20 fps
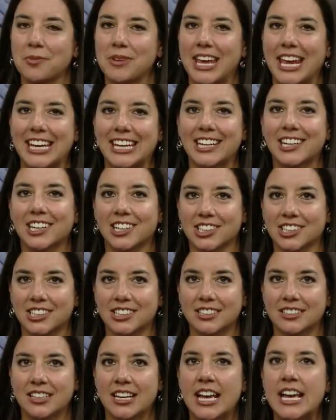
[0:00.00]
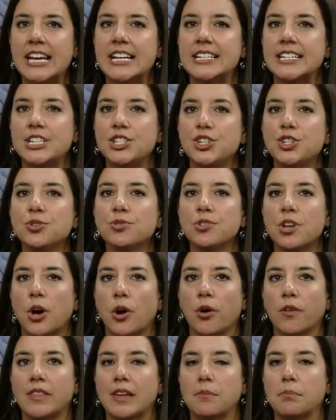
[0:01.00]
Katie Kunkel. Did you know
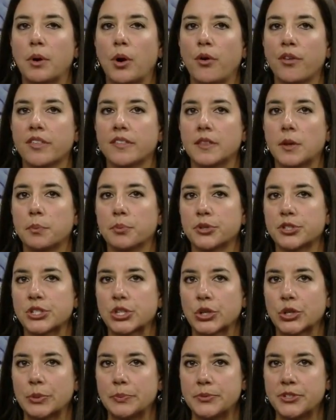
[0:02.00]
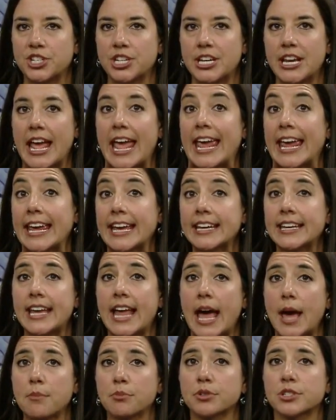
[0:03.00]
that both the prescription and
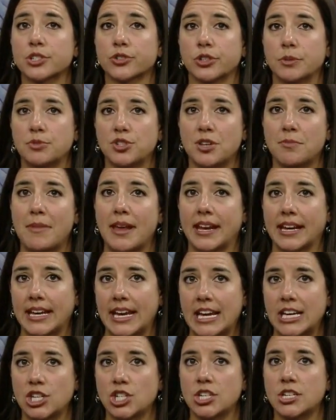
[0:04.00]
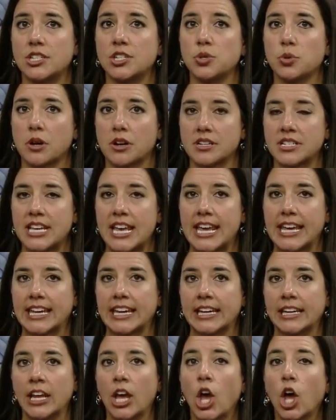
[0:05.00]
non prescription medications you are
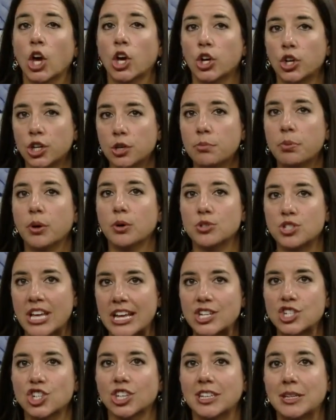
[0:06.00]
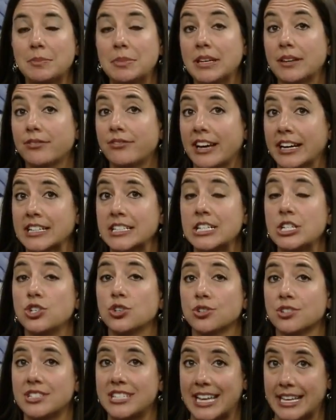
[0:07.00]
taking could potentially be affecting your
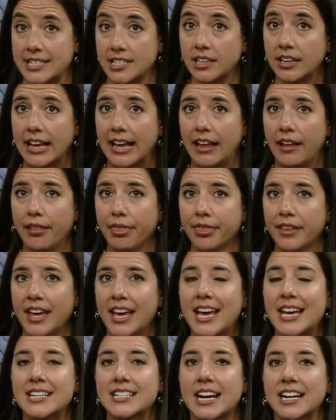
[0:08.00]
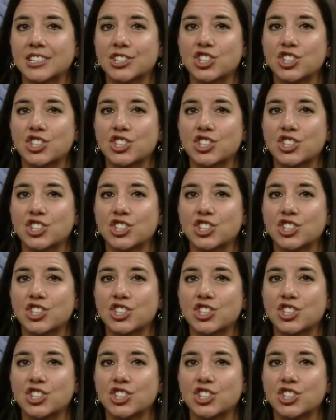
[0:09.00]
dental health? Dr.